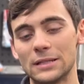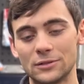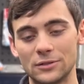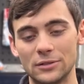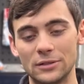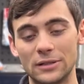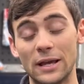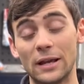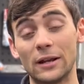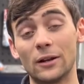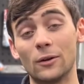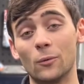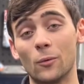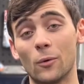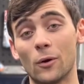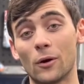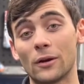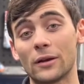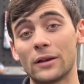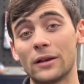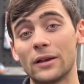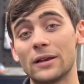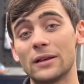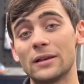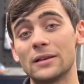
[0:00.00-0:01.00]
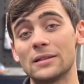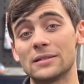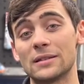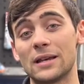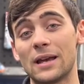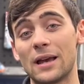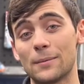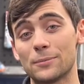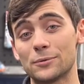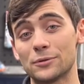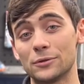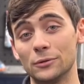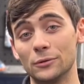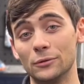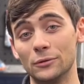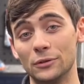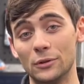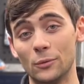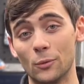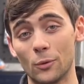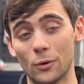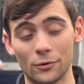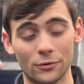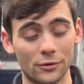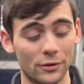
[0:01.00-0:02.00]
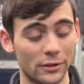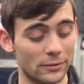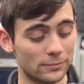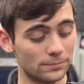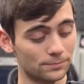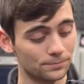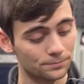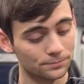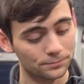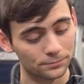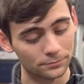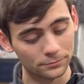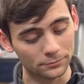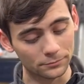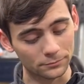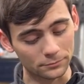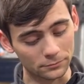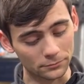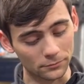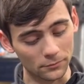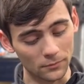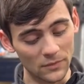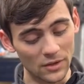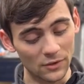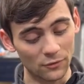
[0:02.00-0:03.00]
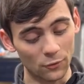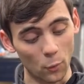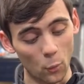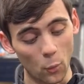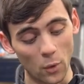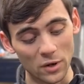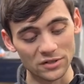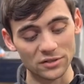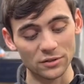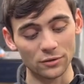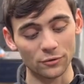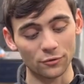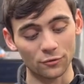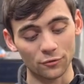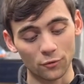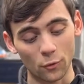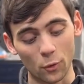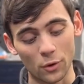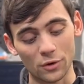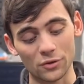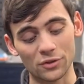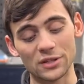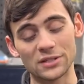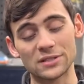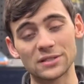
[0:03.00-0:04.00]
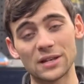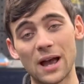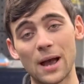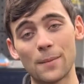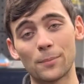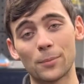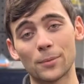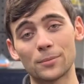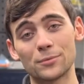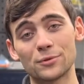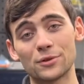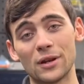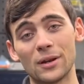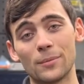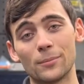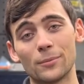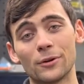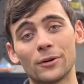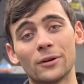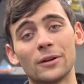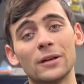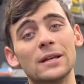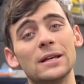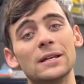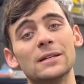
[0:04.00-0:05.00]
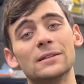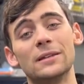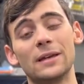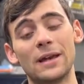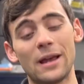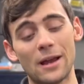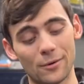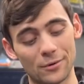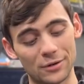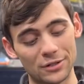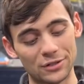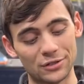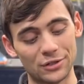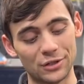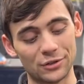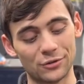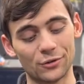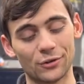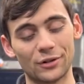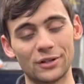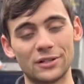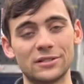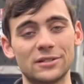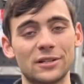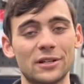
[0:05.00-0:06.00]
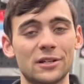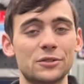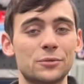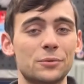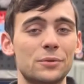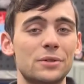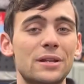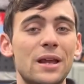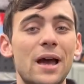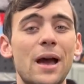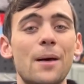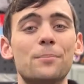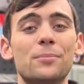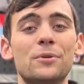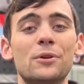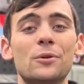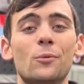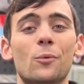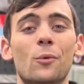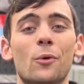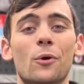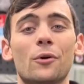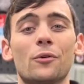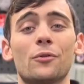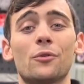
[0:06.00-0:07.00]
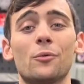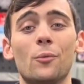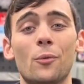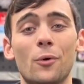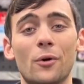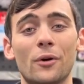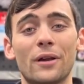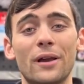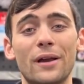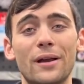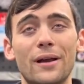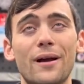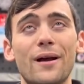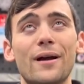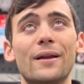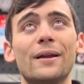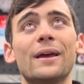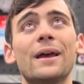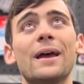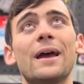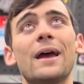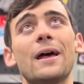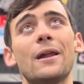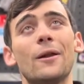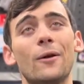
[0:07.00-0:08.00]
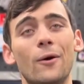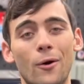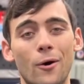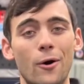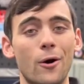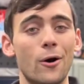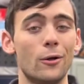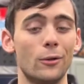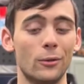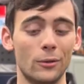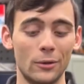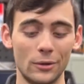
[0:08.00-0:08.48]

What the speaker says: to get it working is absolutely worth it. If it wasn't for this hop-up chamber, the ARES G36 would not be worth working on at all.